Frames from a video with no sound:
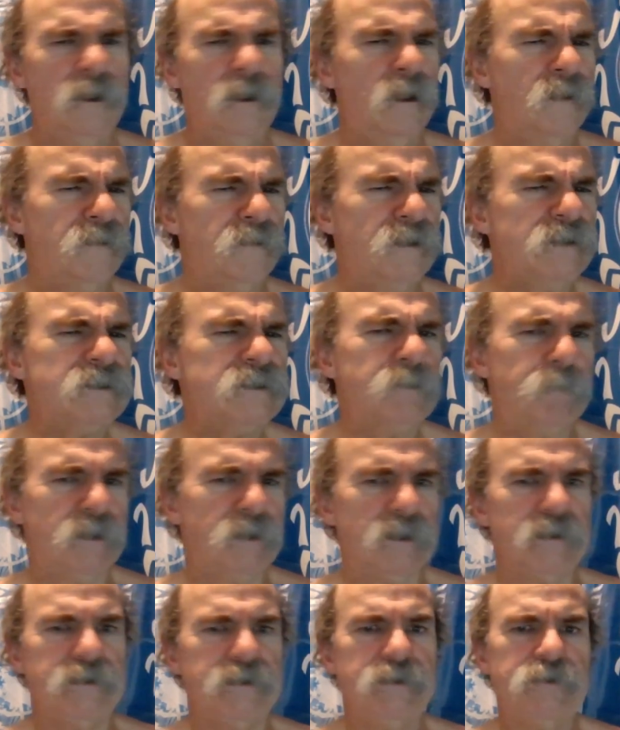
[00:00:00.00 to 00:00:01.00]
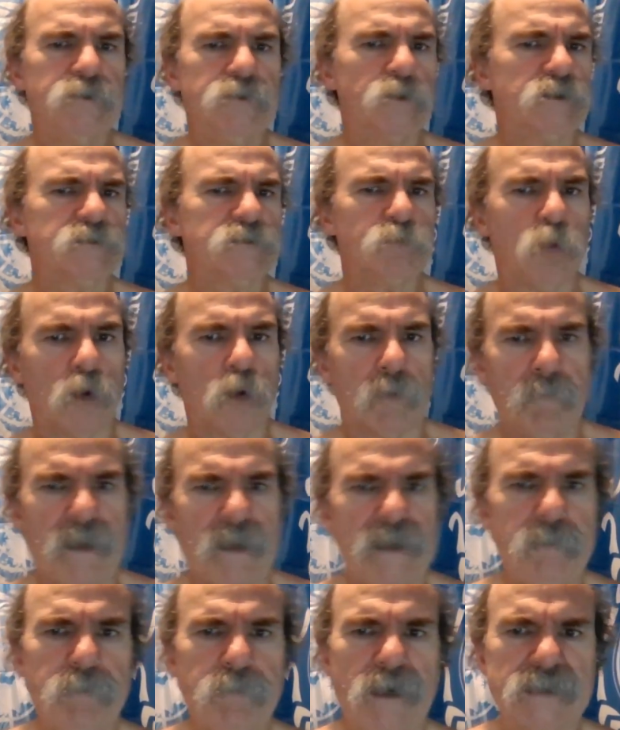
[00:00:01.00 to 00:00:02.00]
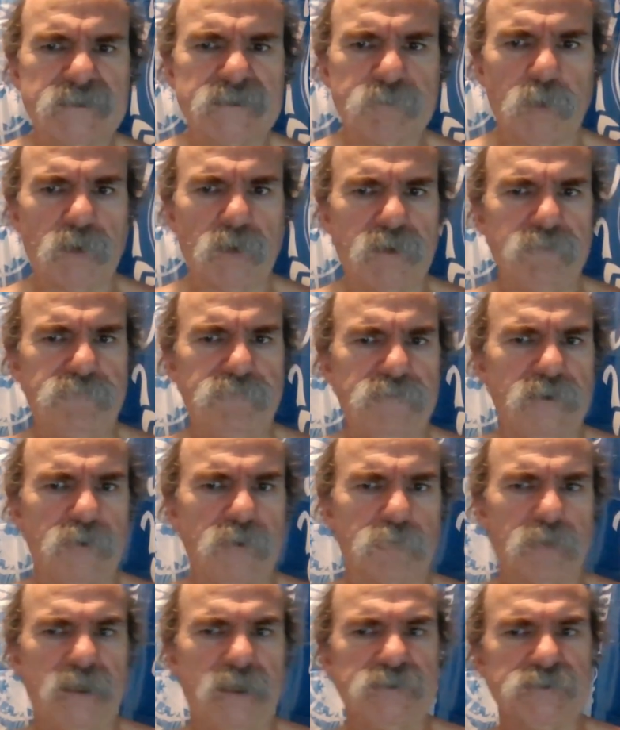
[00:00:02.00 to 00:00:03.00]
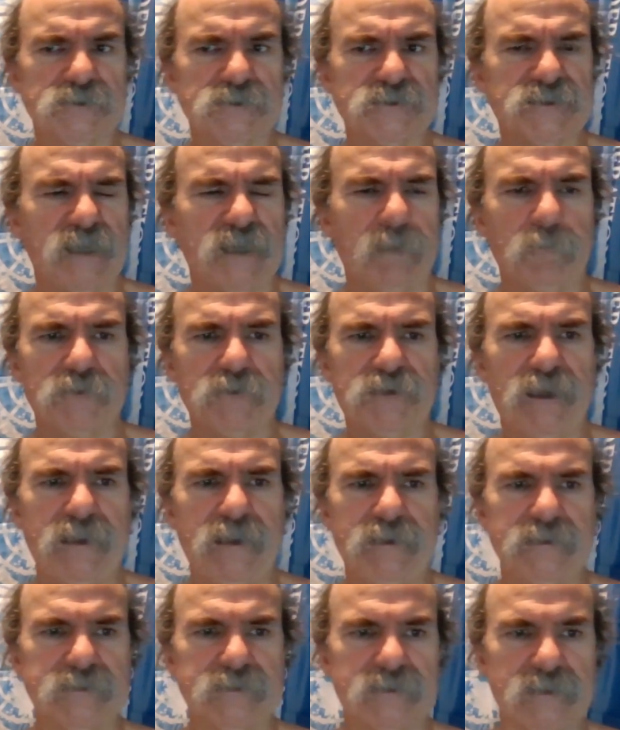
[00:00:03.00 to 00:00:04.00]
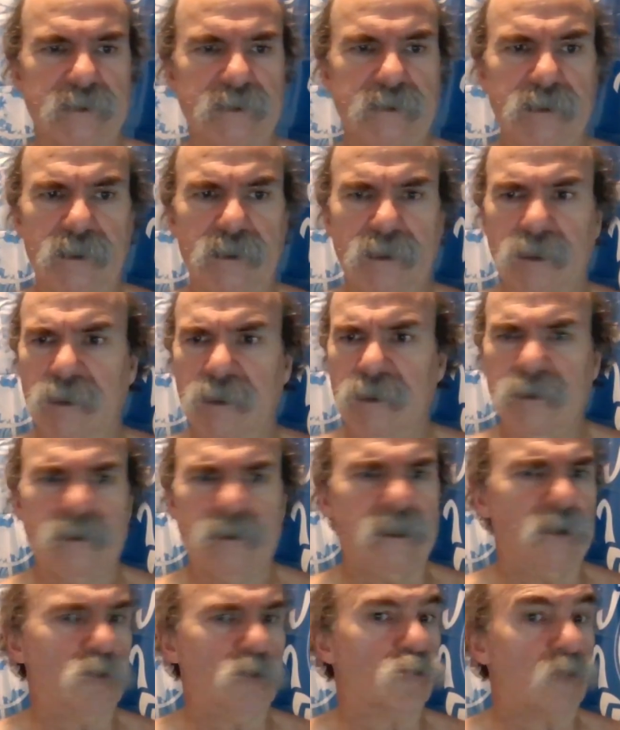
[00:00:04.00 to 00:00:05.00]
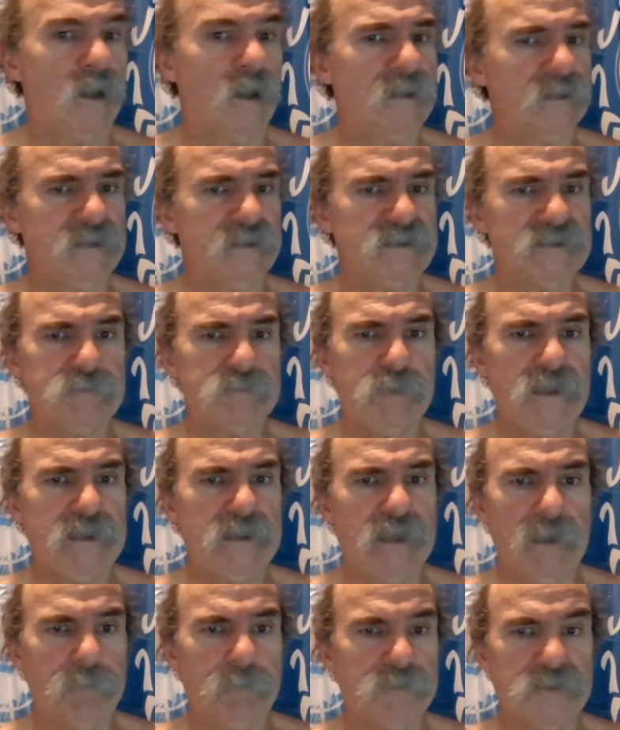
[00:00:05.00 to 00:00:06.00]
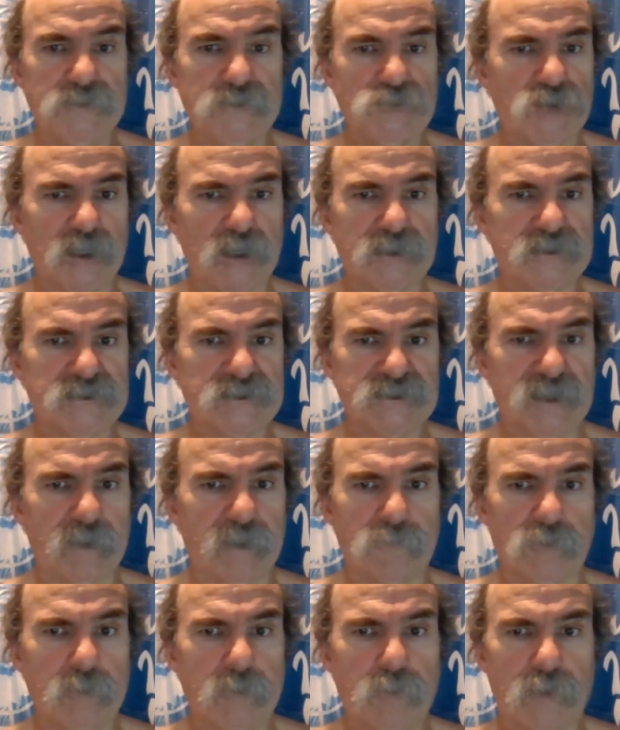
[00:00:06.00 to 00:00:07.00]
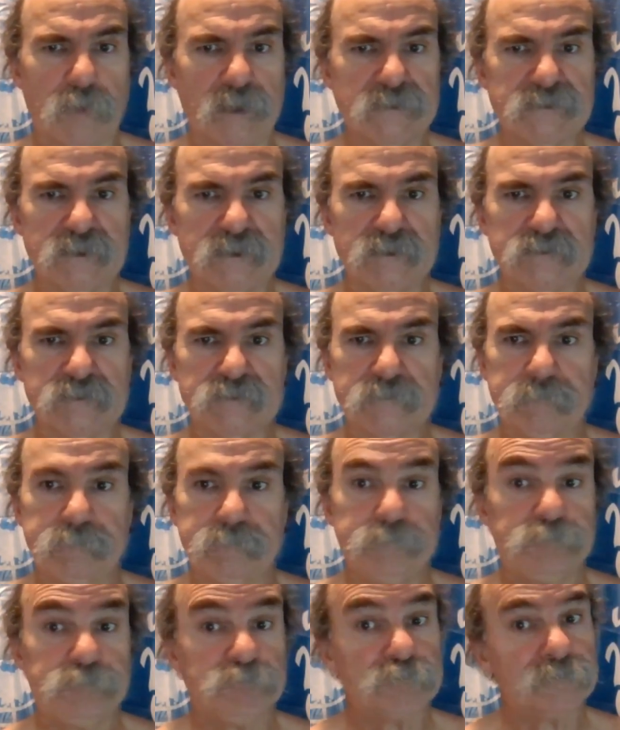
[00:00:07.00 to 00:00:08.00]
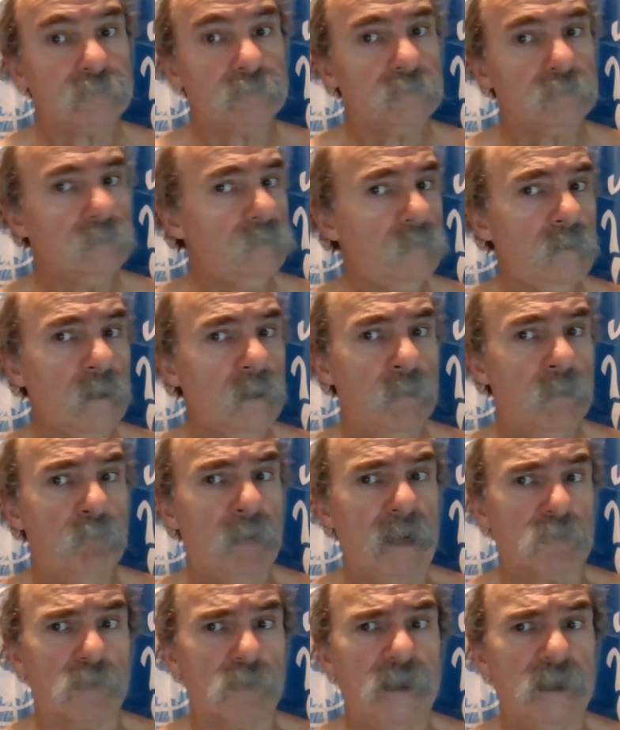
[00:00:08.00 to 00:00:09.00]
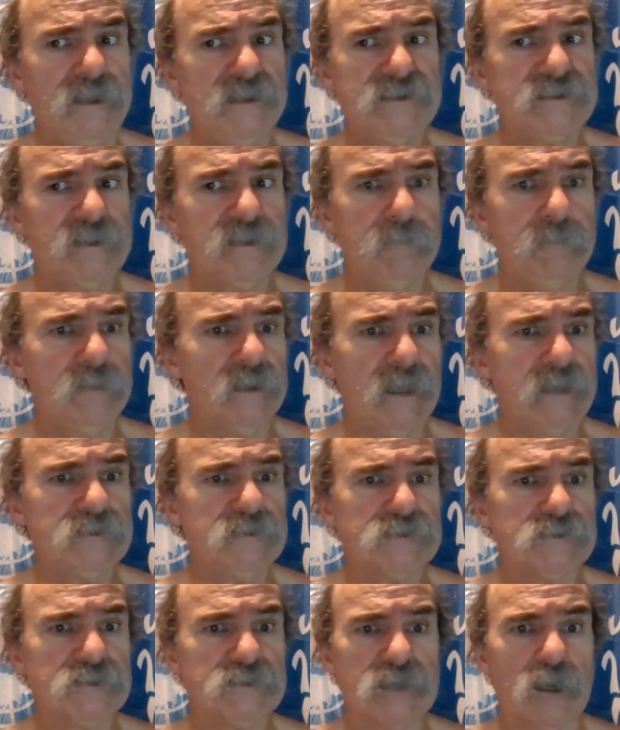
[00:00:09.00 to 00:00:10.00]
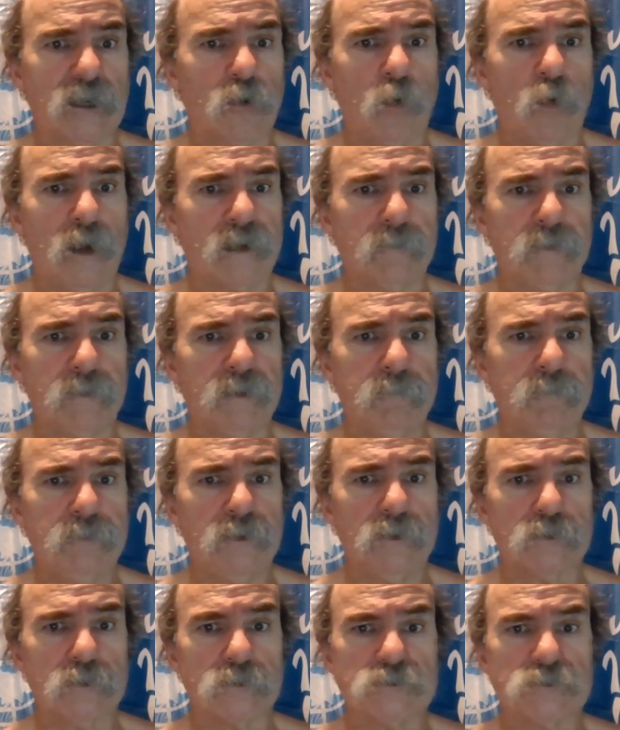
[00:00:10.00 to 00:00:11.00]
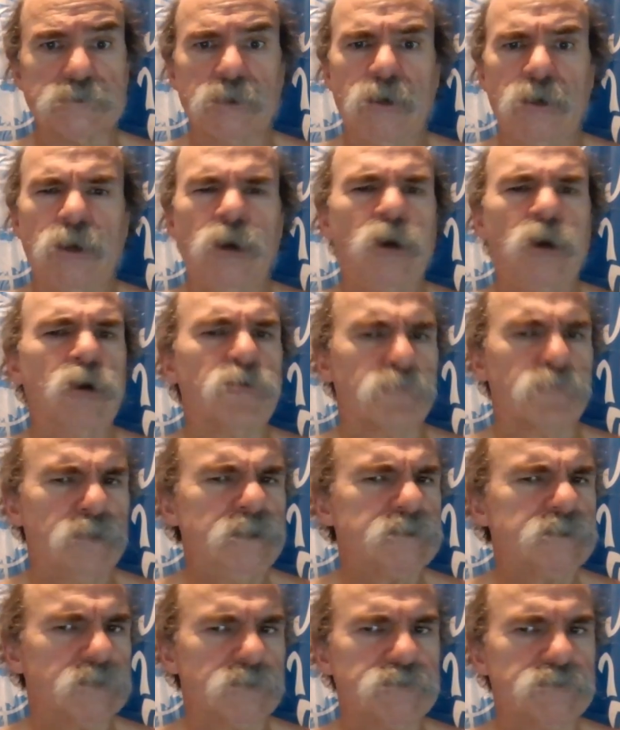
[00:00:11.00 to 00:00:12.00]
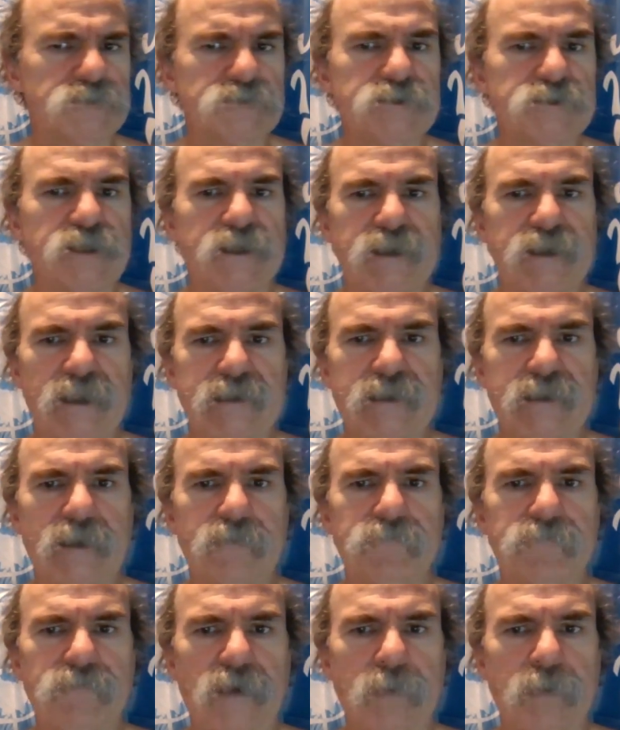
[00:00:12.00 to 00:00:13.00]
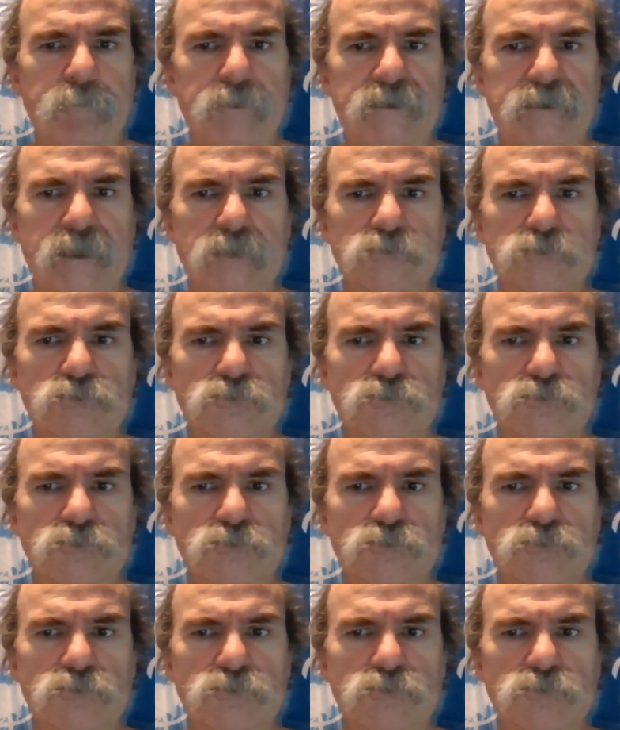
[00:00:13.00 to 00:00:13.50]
This ability to explore many possible configurations simultaneously can greatly speed up the drug discovery process. By running simulations on quantum computers, researchers can identify potential